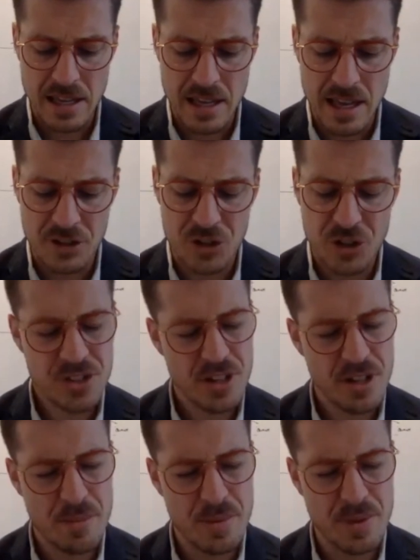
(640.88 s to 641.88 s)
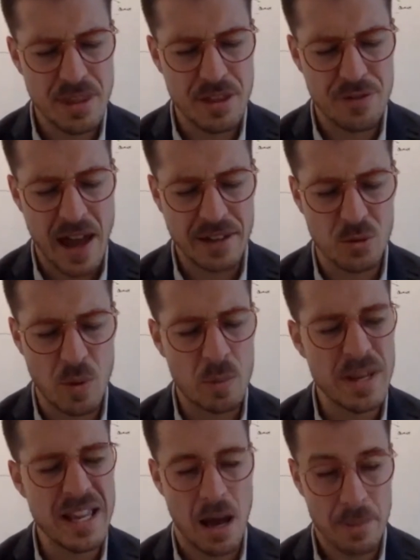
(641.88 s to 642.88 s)
it's just the fact that when
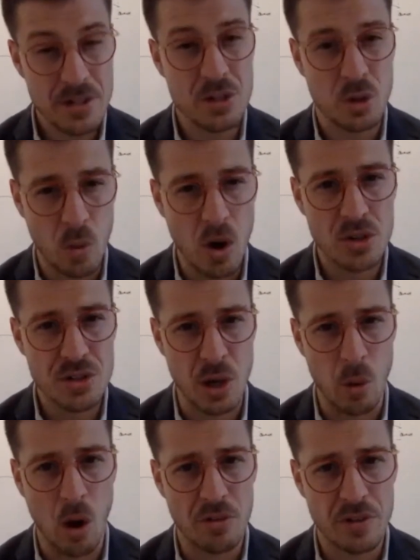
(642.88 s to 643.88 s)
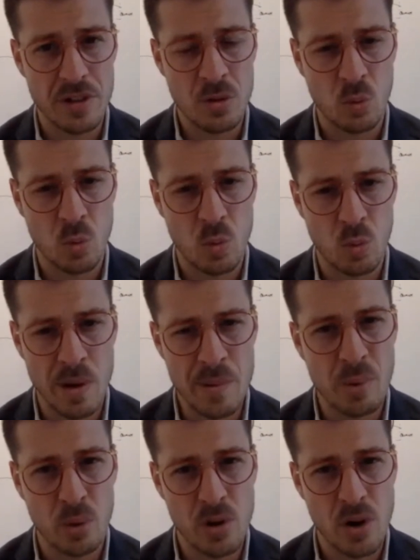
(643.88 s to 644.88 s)
we come into work so often, we
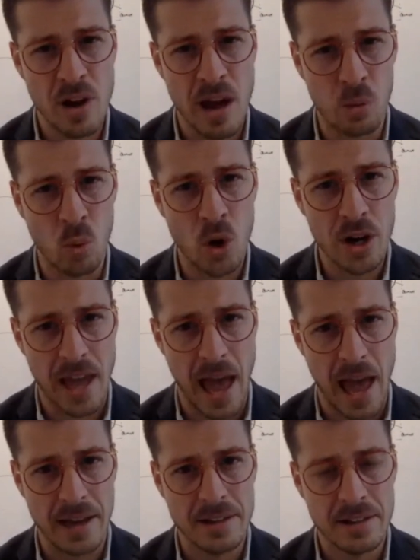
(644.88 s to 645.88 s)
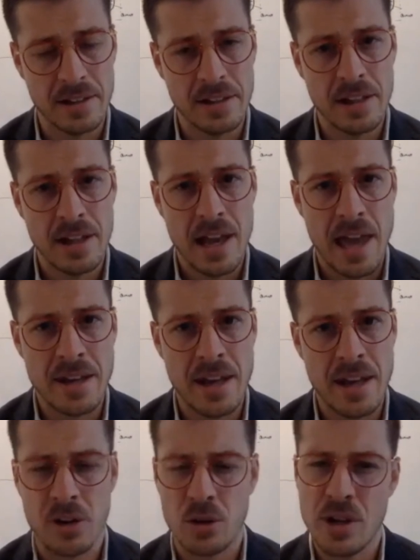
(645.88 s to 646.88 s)
put on our work hat. And
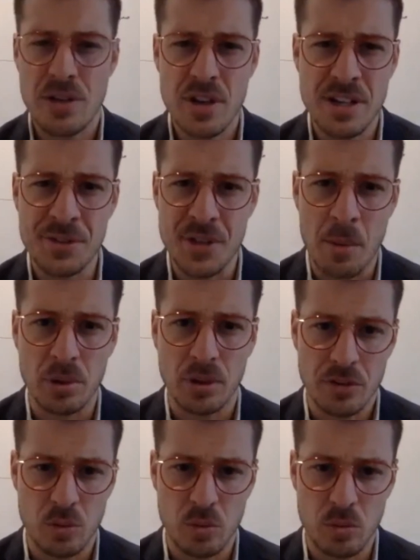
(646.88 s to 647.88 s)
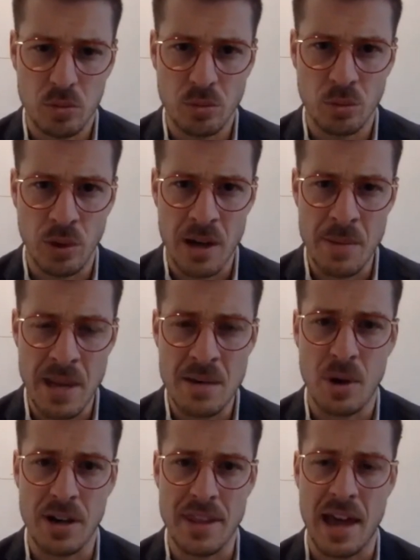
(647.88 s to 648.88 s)
I'll give you an example of what I mean
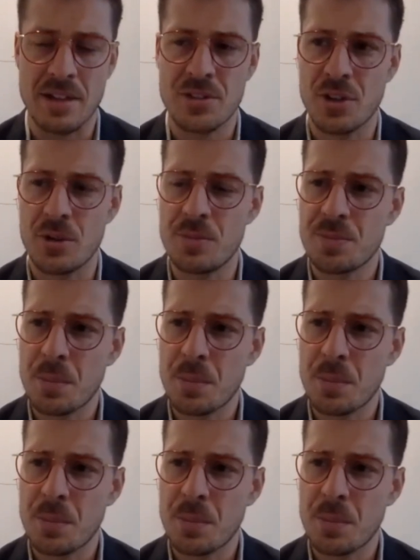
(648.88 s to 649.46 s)
by that. So